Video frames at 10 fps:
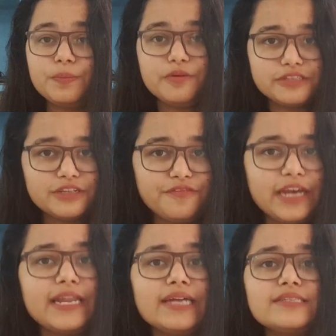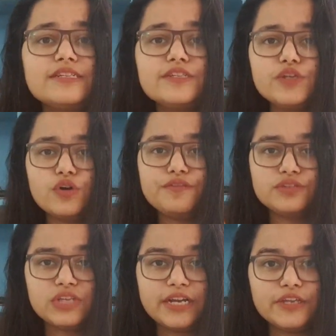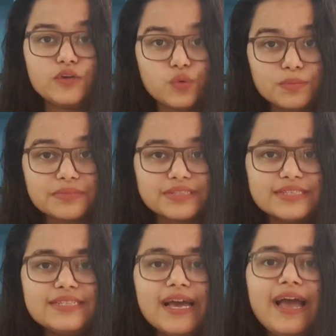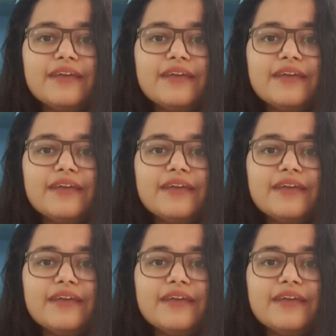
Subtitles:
to your personal finances, or if you're starting your own business,